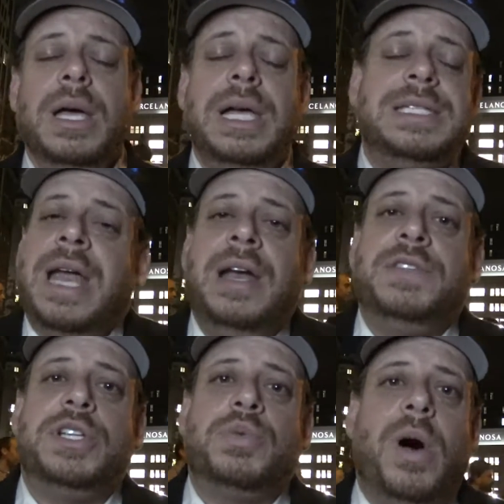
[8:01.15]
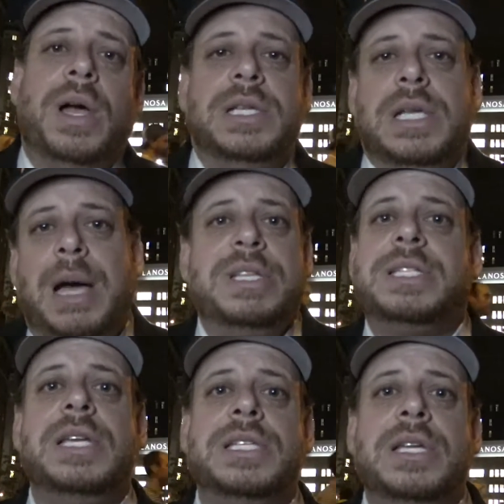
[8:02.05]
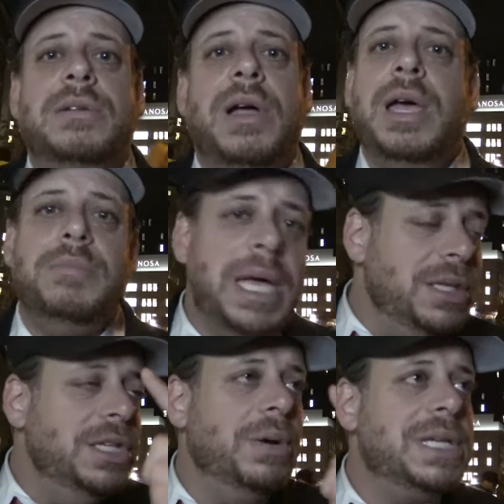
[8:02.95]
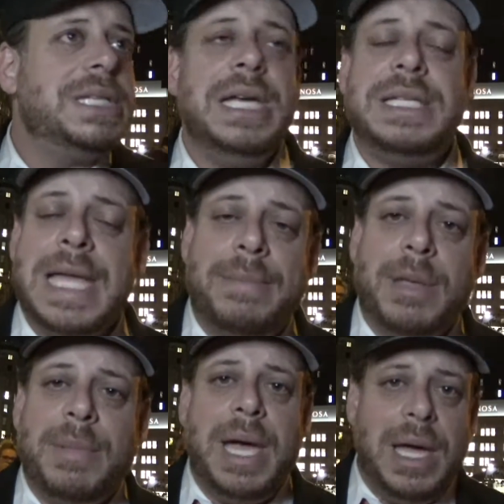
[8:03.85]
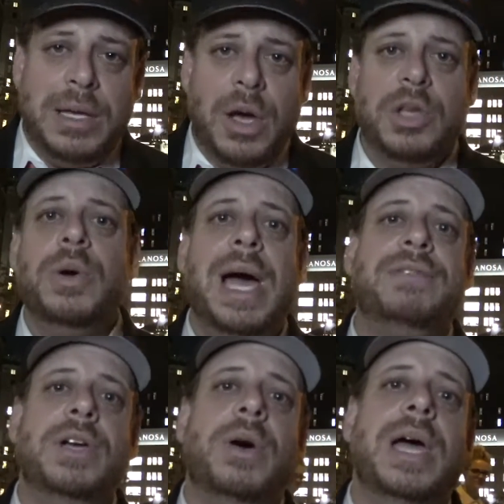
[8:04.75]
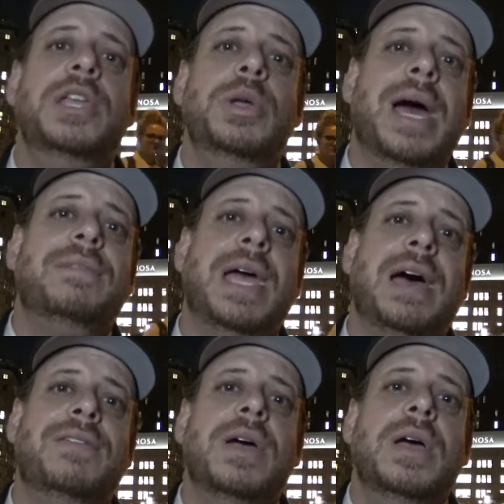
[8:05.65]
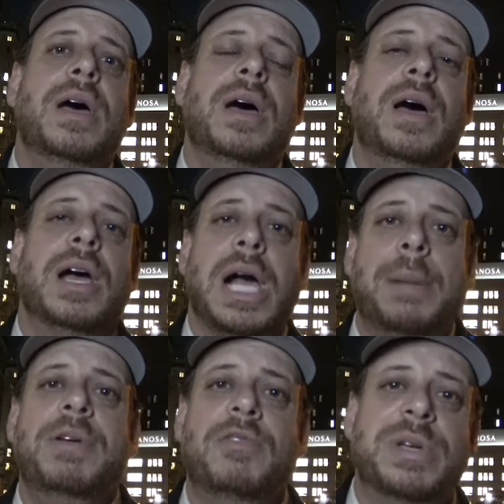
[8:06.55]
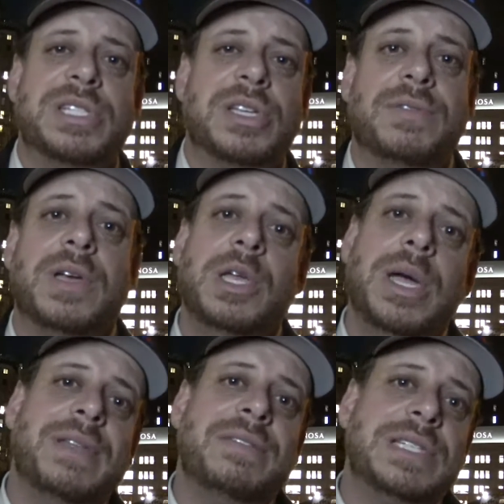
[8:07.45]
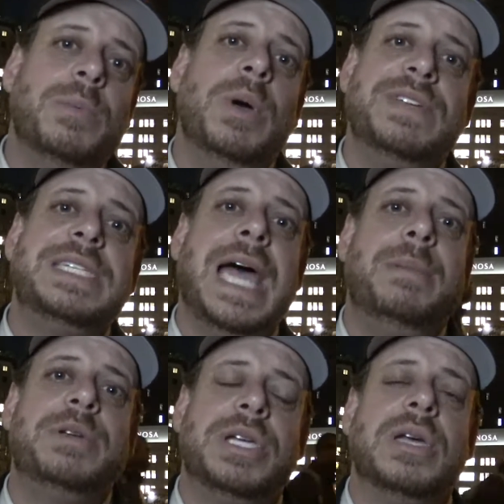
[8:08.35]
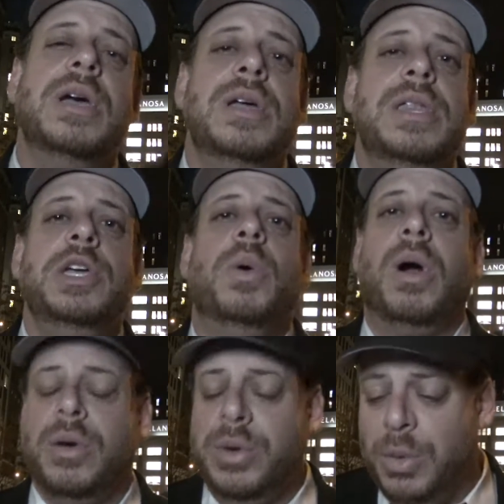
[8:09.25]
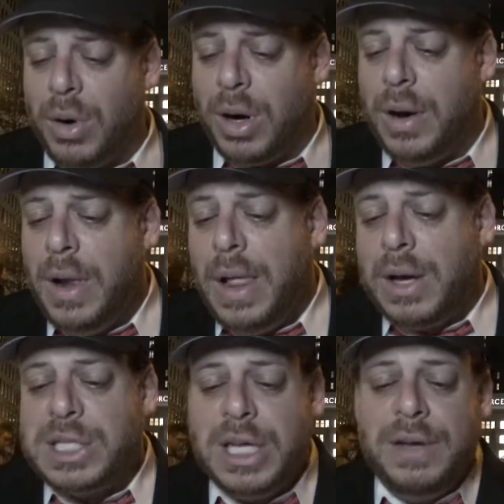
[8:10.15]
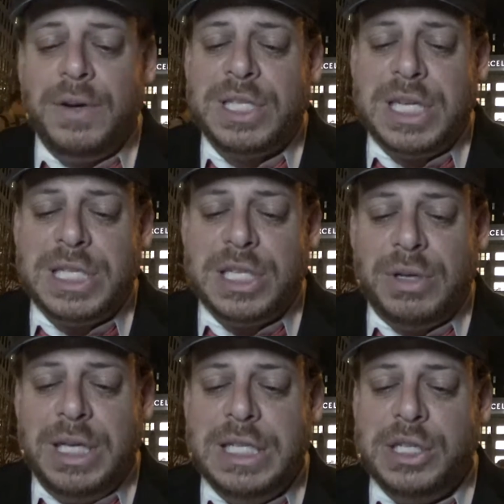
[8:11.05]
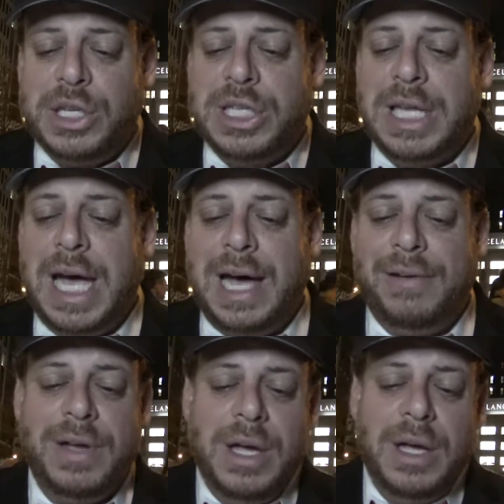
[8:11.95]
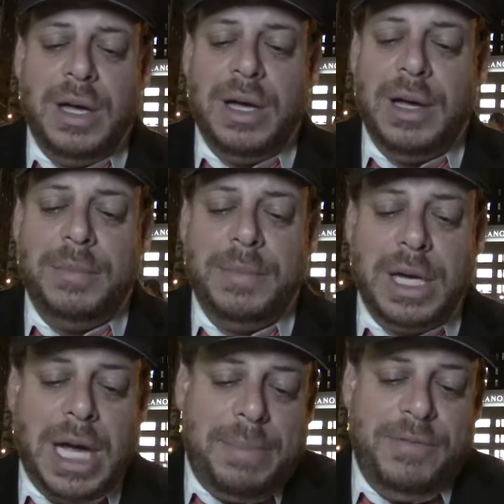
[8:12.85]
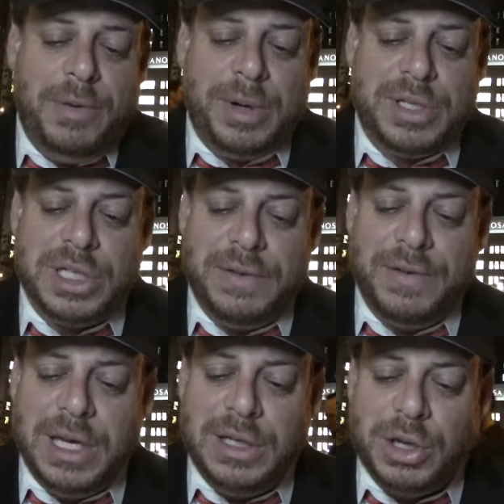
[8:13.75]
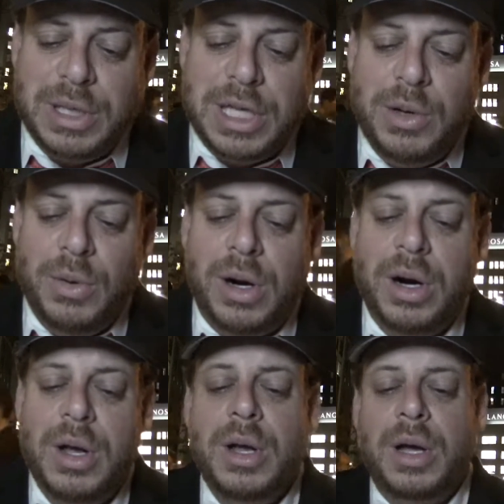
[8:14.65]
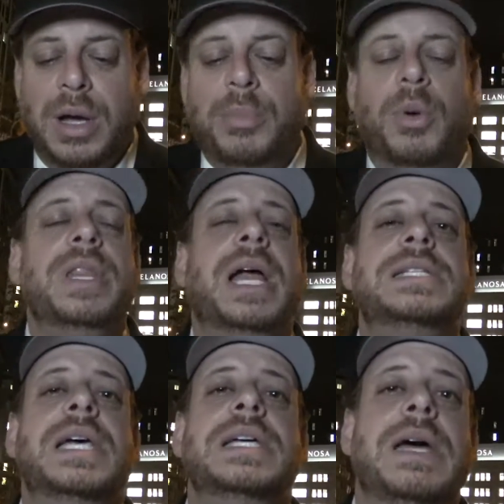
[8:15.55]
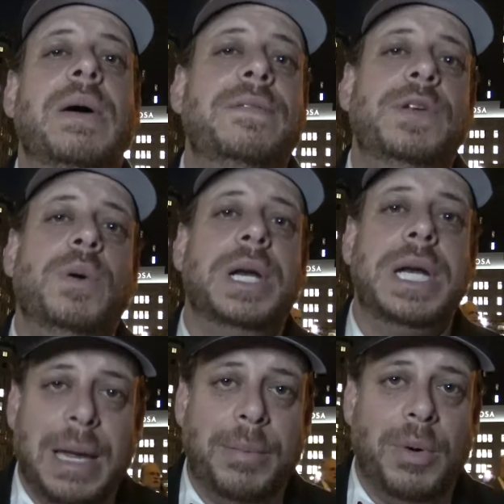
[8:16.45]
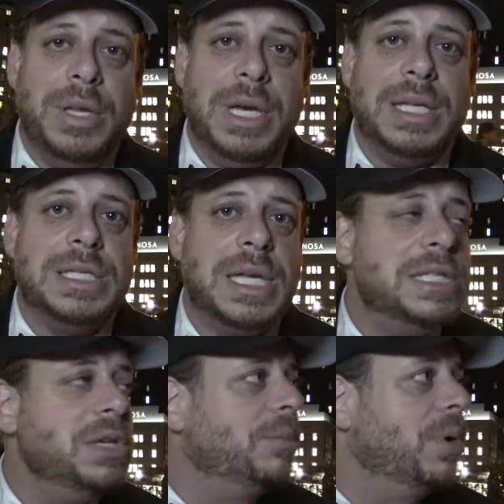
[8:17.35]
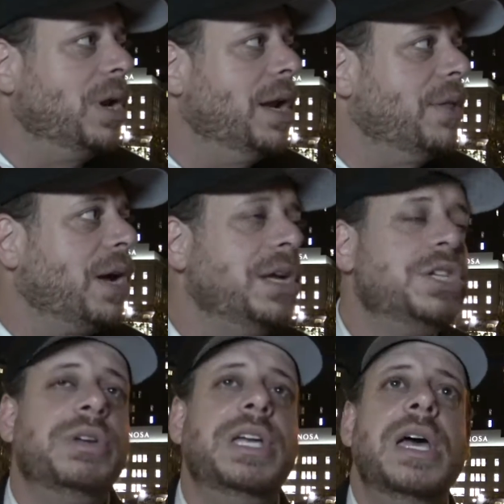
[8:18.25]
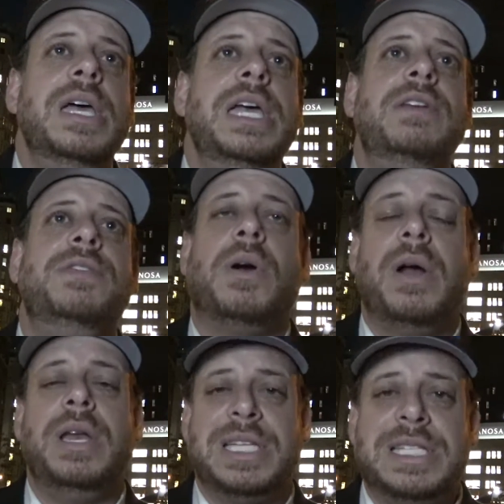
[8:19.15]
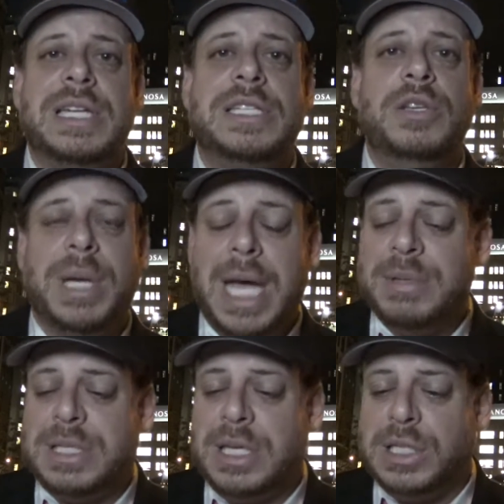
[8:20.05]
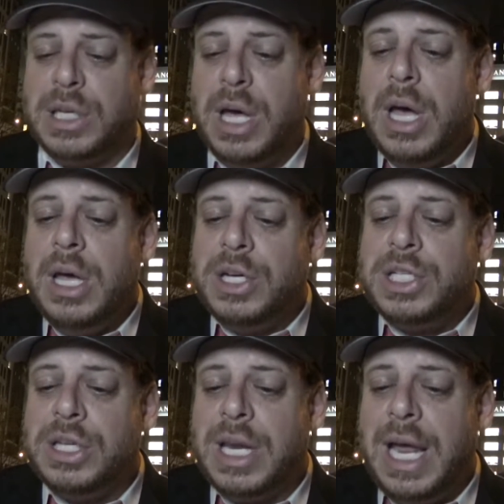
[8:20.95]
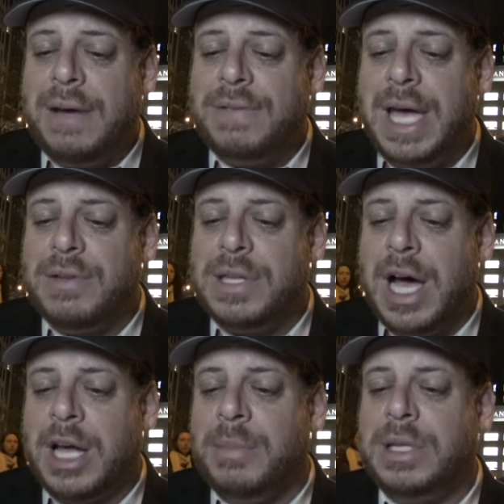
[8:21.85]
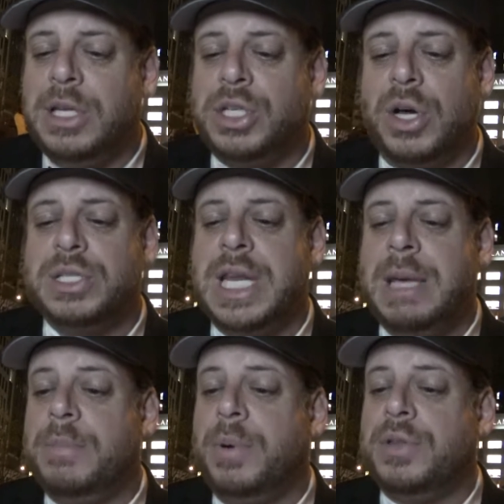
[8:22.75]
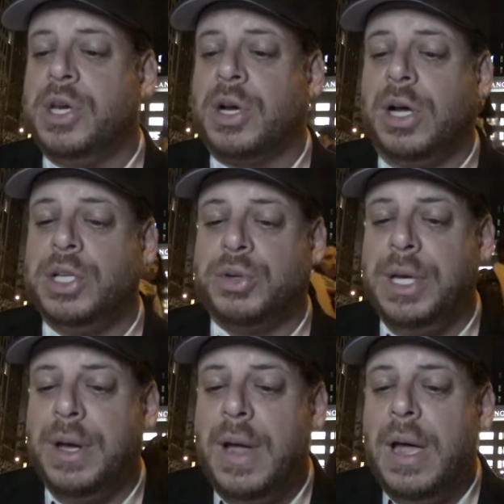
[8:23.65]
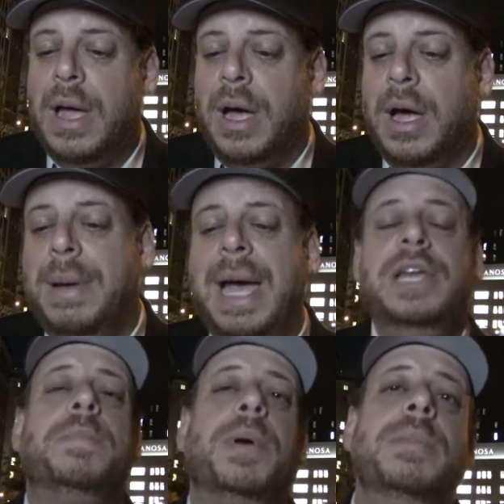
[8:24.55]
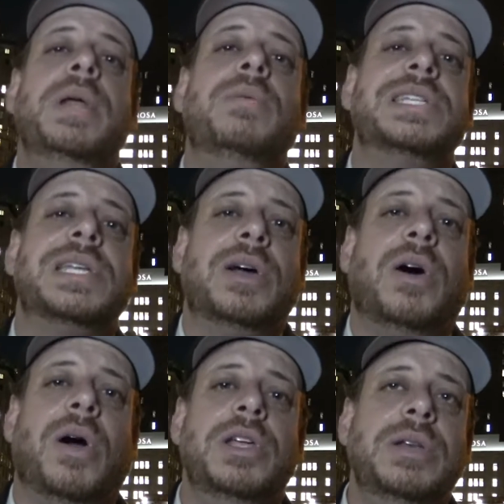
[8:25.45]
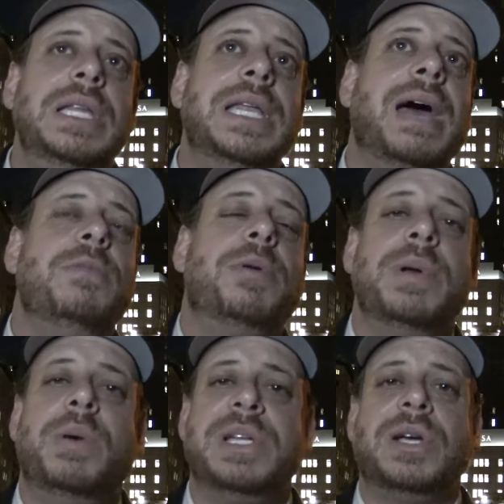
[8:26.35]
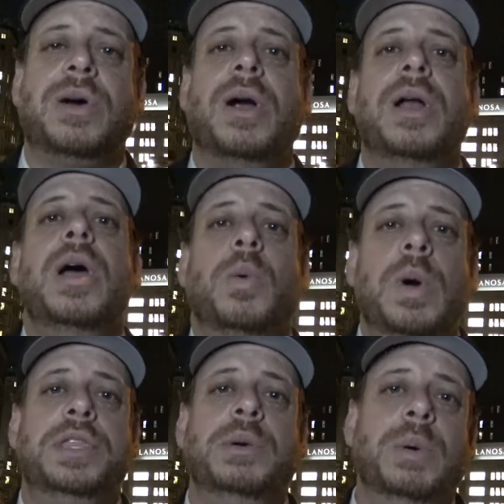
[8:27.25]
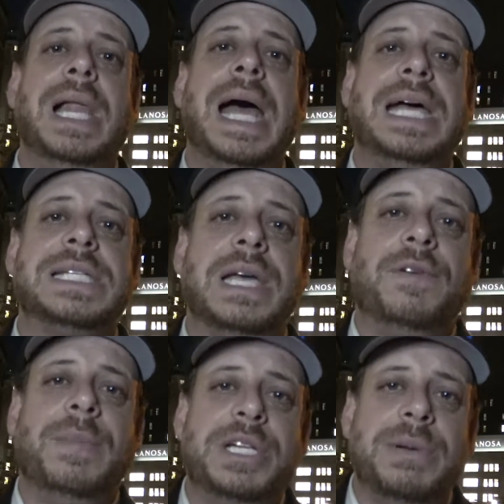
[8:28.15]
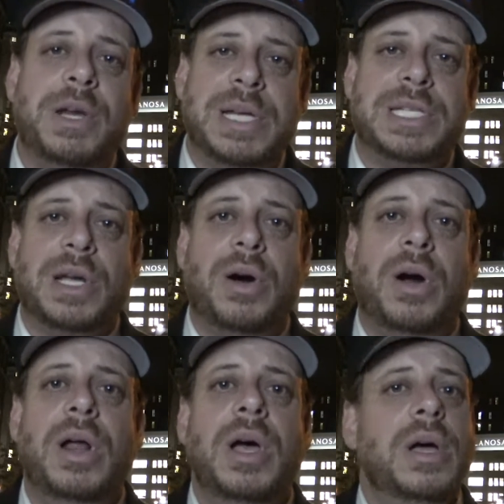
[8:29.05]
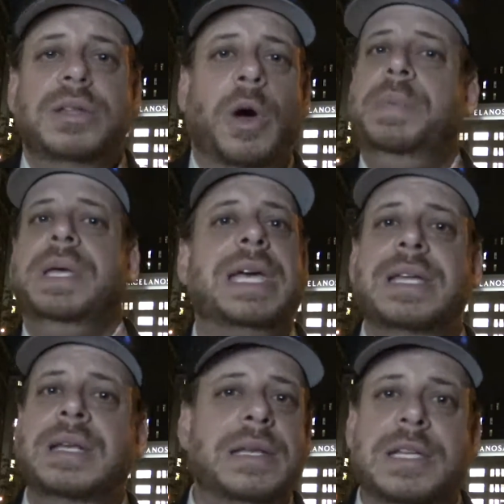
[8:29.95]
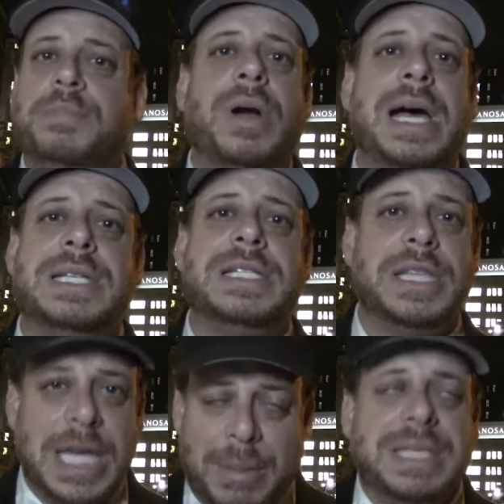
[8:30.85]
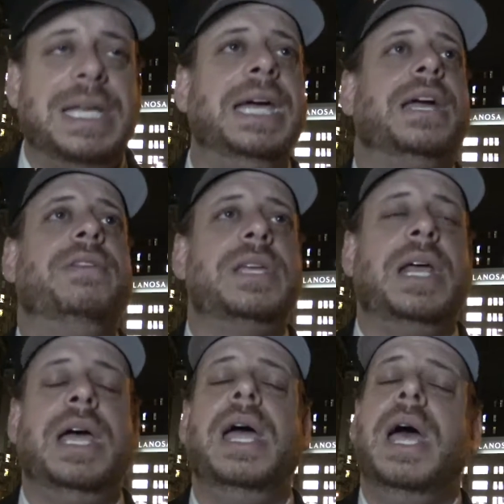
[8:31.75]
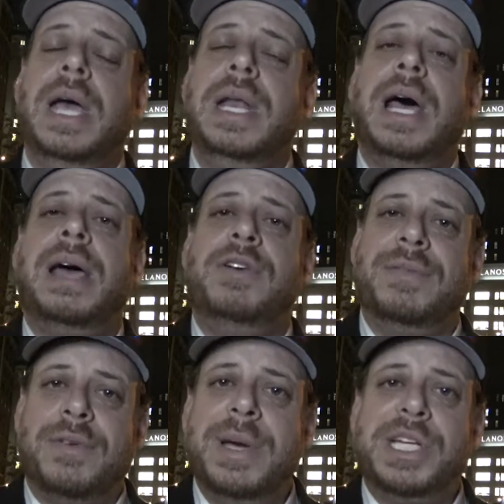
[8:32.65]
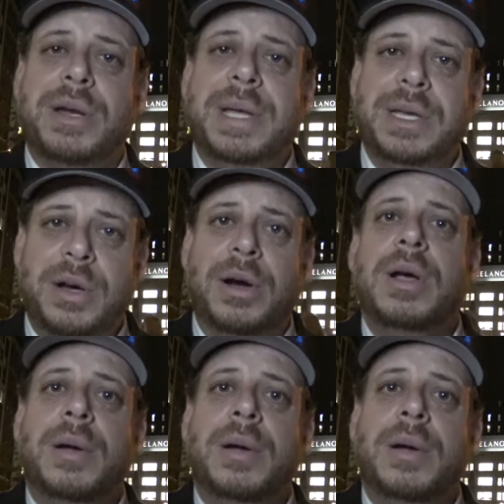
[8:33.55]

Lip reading: it's not enough to just walk in and say, I'm a citizen, right, made in the USA, stamped on my head. No, you have to go ahead and you have to have a copy of your birth certificate. You have to have some way of establishing that you are who you are. Okay, so if you're a citizen, it's really easy. You just need to have a copy of your birth certificate showing that you were born in the United States. Now, if you are not born in the United States and you're born in another country, even if you're already a citizen, you became a citizen, you're still going to have a document that shows the name and birth of your country and your permanent resident card. You need to have your permanent resident card with you. It will ask information about your resident card. Don't begin this process and think I'm going to take care of it today and not have your information about your